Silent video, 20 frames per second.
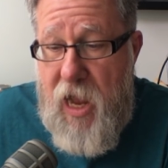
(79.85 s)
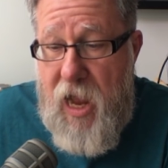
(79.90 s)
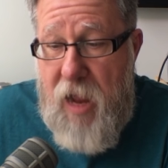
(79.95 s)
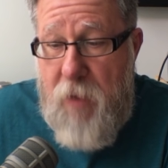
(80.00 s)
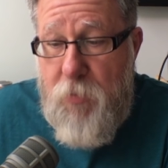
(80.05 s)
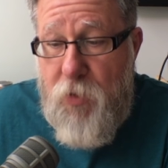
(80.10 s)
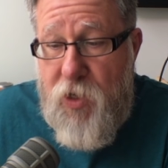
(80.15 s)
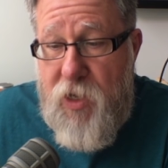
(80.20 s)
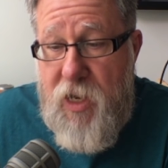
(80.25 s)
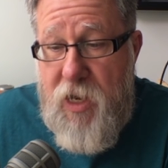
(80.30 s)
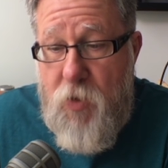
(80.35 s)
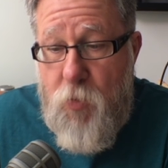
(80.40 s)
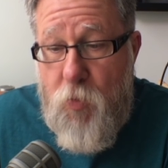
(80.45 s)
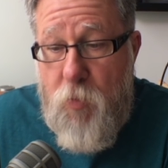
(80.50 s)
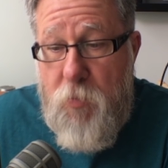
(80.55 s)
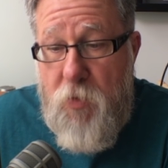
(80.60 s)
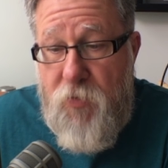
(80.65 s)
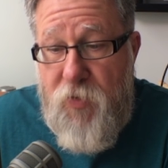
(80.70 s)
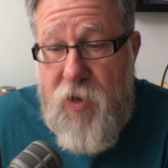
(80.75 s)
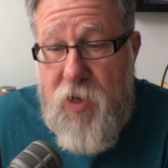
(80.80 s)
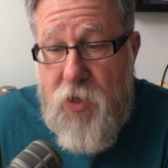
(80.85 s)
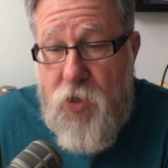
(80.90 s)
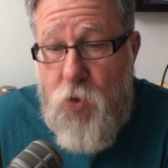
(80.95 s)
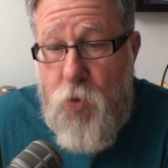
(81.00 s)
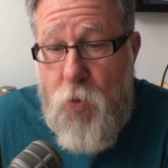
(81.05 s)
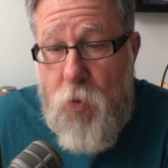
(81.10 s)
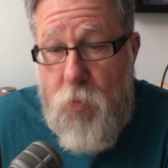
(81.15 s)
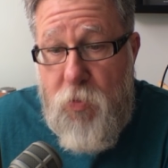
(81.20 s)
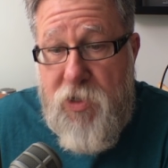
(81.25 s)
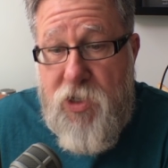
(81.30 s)
I'm looking at removing a
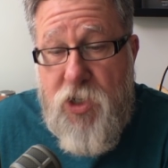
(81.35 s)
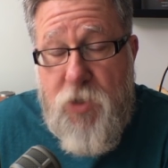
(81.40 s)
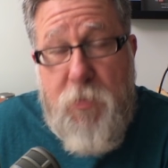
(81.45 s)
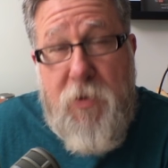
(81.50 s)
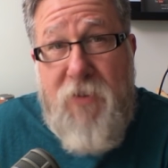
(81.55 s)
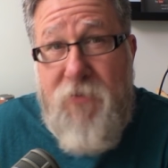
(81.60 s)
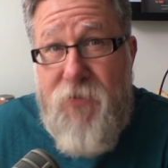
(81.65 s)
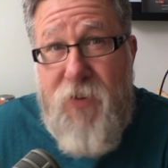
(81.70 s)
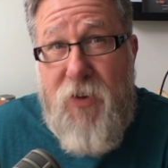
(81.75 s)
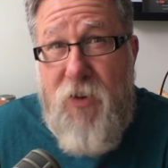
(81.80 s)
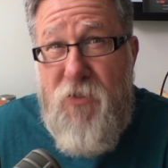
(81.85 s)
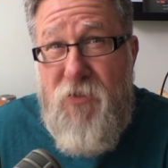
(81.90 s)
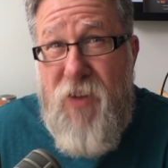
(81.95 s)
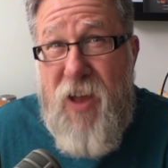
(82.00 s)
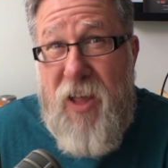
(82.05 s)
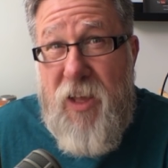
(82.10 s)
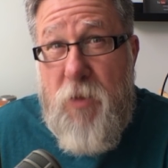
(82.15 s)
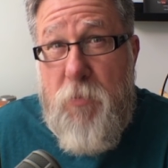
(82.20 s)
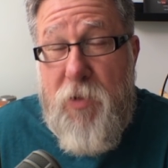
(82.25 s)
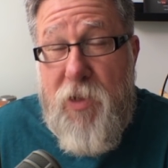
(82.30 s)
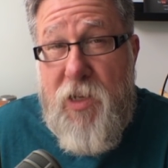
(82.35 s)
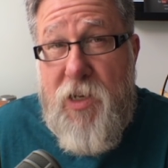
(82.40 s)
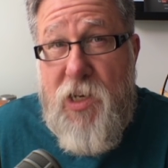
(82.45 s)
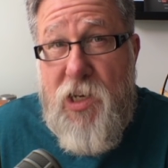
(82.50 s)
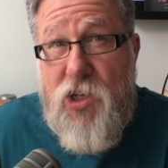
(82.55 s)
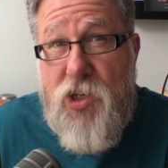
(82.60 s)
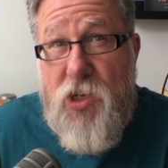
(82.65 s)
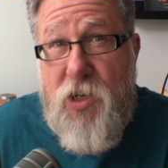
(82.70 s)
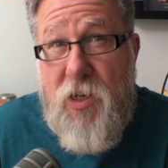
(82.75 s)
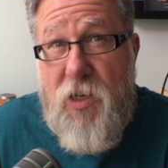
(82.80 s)
tool which has been a very valuable
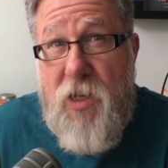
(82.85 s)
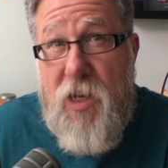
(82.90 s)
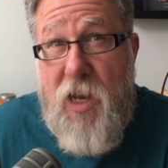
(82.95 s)
addition